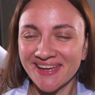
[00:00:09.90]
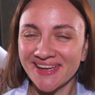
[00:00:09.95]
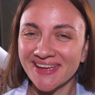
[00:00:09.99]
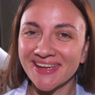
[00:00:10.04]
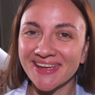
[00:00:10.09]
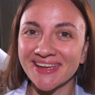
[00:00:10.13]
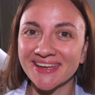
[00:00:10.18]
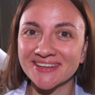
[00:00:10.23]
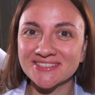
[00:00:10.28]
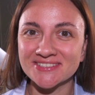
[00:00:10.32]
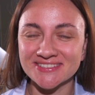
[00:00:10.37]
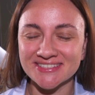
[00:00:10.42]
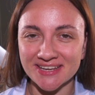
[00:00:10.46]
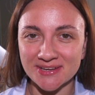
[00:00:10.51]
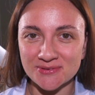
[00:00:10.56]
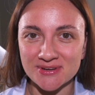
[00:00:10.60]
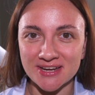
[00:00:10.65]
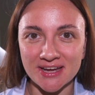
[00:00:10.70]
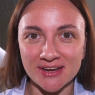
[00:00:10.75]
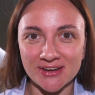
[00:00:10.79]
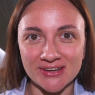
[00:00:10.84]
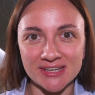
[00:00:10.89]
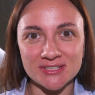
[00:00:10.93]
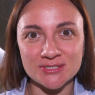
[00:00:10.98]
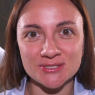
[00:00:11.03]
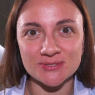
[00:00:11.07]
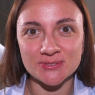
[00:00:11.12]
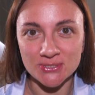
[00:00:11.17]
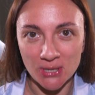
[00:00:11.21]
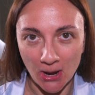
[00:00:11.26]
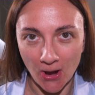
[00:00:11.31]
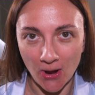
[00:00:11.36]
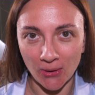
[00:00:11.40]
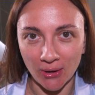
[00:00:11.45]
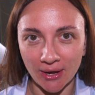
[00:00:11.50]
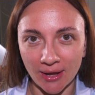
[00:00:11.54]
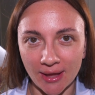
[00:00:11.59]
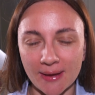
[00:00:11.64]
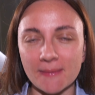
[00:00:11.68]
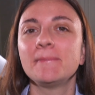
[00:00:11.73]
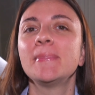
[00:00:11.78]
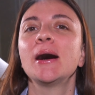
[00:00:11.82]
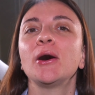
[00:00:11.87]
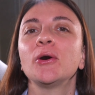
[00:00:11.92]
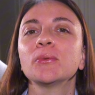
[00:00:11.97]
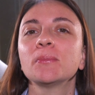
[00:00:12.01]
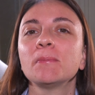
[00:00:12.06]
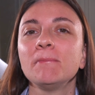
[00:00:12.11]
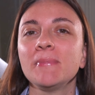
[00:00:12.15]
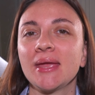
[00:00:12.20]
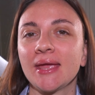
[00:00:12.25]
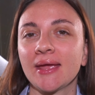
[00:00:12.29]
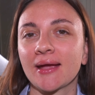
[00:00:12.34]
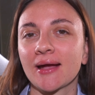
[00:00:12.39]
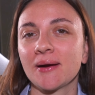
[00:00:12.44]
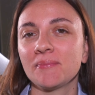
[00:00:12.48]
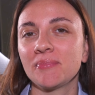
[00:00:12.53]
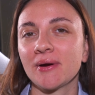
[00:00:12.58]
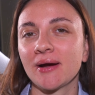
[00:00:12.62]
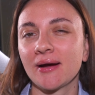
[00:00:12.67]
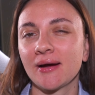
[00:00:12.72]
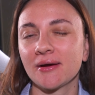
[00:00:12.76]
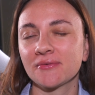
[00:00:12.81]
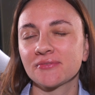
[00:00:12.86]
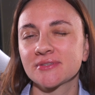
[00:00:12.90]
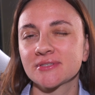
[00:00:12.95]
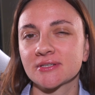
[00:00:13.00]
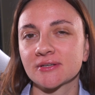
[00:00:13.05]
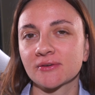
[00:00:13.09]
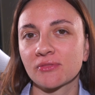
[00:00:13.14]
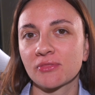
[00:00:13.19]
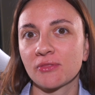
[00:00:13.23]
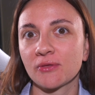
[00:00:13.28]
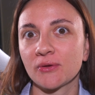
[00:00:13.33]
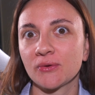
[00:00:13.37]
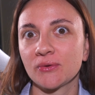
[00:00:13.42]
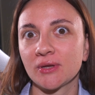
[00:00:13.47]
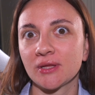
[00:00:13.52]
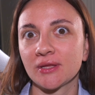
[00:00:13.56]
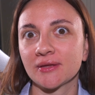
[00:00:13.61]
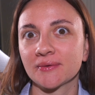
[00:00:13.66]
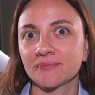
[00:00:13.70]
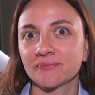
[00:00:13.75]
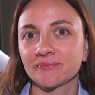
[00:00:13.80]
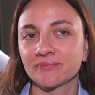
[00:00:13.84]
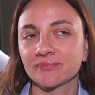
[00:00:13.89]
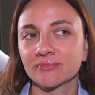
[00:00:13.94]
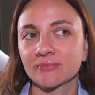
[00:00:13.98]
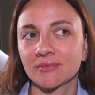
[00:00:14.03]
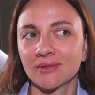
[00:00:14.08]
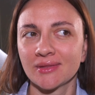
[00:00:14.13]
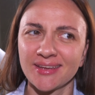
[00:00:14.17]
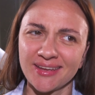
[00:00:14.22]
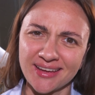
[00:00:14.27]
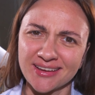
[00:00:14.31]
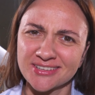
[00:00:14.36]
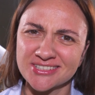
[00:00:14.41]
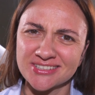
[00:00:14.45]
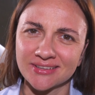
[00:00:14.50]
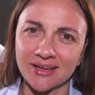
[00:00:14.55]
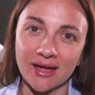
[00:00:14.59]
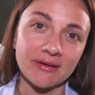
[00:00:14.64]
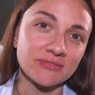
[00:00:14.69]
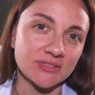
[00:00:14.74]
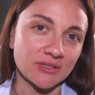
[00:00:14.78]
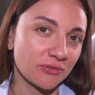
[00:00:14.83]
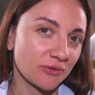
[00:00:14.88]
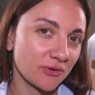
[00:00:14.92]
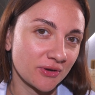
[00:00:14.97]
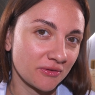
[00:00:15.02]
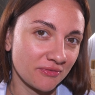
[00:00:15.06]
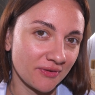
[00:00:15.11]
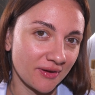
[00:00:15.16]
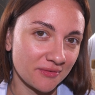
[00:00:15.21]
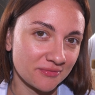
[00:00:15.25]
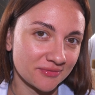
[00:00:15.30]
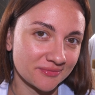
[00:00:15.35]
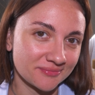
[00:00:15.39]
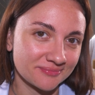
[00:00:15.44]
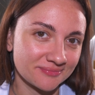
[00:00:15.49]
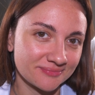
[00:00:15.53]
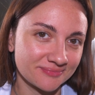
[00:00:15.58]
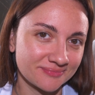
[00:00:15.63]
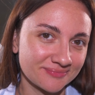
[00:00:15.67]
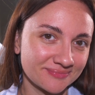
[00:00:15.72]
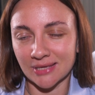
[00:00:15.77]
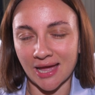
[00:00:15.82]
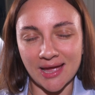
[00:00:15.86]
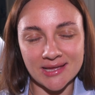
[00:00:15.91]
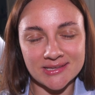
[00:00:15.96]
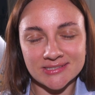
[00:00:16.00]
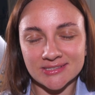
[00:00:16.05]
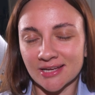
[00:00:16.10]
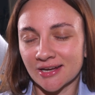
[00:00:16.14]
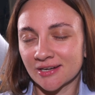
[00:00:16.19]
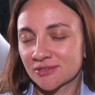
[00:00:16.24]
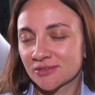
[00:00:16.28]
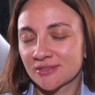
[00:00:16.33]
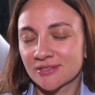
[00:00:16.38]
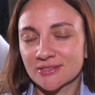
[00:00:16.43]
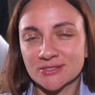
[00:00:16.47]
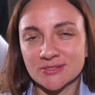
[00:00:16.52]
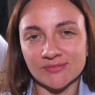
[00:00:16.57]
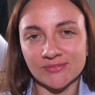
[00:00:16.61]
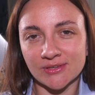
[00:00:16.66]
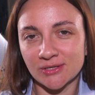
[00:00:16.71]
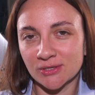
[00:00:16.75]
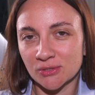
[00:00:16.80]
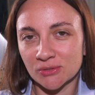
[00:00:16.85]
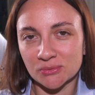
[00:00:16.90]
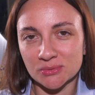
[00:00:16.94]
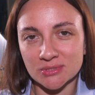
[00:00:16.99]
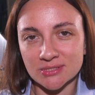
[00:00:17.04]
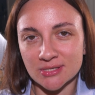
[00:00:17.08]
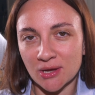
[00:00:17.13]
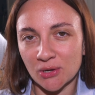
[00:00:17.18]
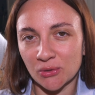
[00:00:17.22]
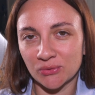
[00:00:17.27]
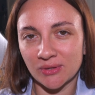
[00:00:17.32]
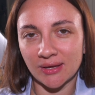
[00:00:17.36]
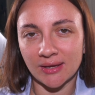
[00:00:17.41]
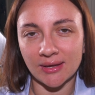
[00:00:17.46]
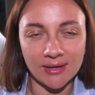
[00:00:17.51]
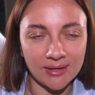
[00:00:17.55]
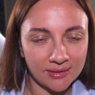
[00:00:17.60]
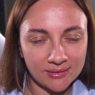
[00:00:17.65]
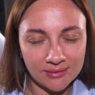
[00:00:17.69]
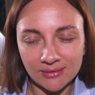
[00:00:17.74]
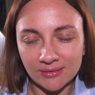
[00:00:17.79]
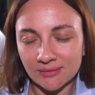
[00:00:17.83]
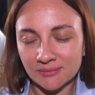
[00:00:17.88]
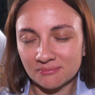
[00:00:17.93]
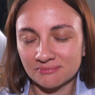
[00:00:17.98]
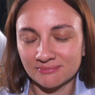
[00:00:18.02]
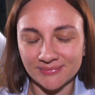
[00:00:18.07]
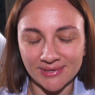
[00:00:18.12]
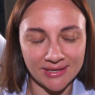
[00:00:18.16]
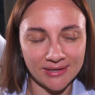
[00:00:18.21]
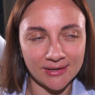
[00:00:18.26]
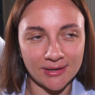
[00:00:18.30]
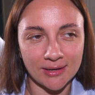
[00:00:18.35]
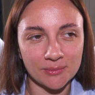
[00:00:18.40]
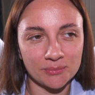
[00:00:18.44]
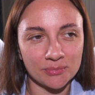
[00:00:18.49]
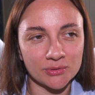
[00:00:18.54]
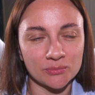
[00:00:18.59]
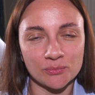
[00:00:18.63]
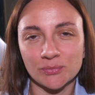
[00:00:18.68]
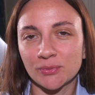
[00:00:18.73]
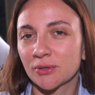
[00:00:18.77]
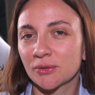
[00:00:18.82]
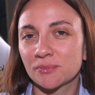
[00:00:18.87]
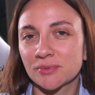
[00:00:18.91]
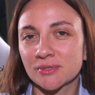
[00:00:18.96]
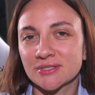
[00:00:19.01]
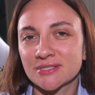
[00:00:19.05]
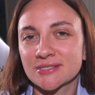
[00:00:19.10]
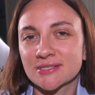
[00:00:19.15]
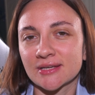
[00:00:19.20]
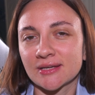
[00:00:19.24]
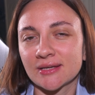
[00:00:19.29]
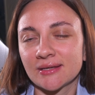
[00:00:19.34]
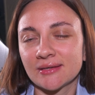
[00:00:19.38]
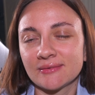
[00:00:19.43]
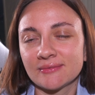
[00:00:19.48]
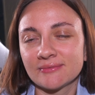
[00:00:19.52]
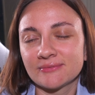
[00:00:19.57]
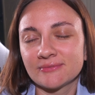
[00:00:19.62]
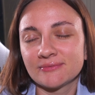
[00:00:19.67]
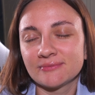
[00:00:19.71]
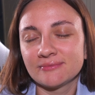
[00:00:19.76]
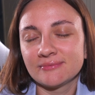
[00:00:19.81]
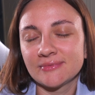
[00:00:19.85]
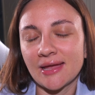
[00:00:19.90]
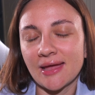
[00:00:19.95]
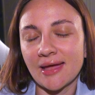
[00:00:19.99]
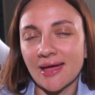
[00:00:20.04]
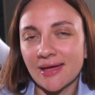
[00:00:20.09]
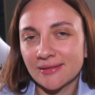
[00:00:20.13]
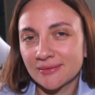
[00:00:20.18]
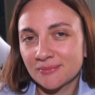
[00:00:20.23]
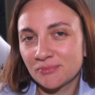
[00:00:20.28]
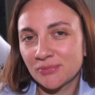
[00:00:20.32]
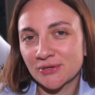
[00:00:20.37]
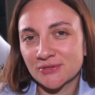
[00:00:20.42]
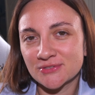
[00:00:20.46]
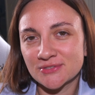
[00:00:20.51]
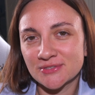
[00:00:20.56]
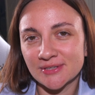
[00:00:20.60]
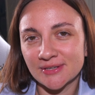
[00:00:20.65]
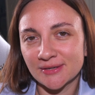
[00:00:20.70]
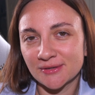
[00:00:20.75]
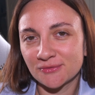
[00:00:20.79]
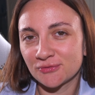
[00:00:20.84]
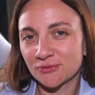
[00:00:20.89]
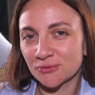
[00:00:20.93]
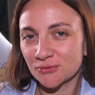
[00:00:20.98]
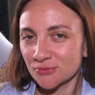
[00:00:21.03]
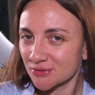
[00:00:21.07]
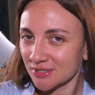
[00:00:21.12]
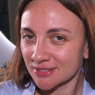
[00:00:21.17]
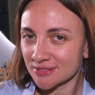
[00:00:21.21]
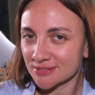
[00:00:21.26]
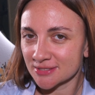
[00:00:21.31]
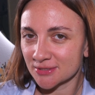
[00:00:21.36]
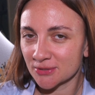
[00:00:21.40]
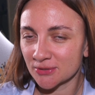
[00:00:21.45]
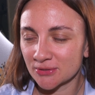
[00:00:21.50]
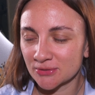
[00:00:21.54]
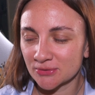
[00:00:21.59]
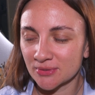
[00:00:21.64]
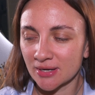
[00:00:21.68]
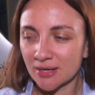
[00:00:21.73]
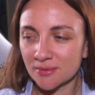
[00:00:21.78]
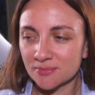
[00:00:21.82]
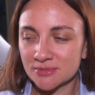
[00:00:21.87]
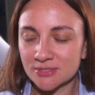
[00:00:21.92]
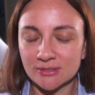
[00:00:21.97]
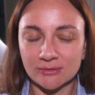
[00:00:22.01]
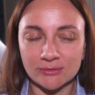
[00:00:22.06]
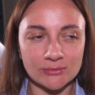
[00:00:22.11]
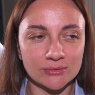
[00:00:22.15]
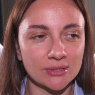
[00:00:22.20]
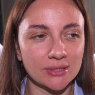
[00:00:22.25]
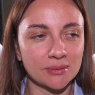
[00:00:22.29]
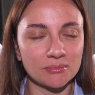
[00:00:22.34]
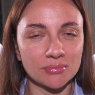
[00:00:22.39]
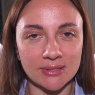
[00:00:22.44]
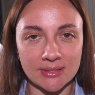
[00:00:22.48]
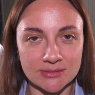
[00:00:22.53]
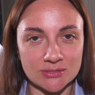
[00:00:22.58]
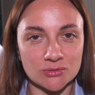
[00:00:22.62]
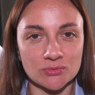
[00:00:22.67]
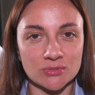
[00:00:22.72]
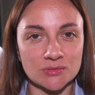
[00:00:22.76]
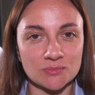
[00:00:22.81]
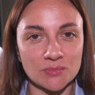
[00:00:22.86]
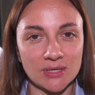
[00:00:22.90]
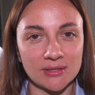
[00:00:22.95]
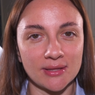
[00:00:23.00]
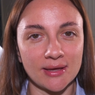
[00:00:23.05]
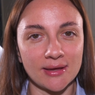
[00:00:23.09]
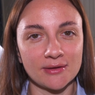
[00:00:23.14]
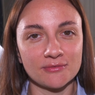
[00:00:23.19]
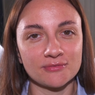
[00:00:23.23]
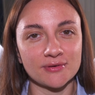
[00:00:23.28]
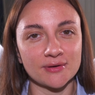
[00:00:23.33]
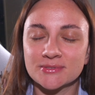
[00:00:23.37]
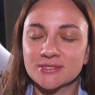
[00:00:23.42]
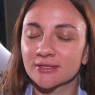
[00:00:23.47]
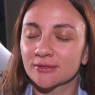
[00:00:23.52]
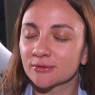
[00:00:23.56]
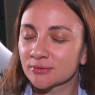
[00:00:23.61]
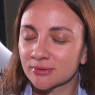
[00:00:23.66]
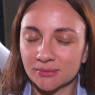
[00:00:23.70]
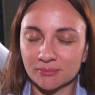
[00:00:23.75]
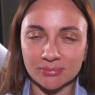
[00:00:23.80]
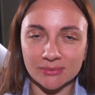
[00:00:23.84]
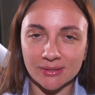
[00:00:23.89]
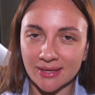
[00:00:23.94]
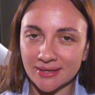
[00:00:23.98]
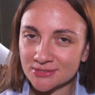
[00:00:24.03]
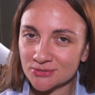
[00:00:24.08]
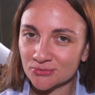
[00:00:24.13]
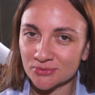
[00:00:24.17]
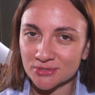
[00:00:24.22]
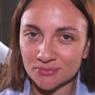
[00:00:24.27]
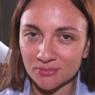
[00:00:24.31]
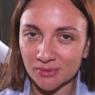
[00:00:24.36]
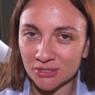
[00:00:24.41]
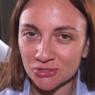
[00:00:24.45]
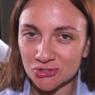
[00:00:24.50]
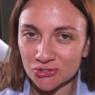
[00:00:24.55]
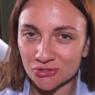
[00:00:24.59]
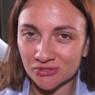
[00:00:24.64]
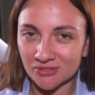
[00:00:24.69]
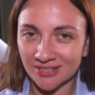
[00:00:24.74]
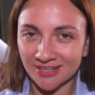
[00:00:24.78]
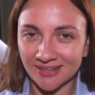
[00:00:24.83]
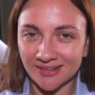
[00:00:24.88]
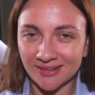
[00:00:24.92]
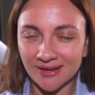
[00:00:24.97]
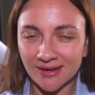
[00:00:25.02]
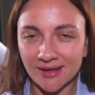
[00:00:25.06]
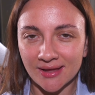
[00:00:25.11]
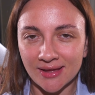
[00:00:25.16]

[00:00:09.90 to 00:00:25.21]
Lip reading: and today we're going to talk about makeup after 30, actually after 35. I started this video without any makeup on purpose. I had a birthday a few days ago, absolutely blessed with my life, absolutely blessed with my journey,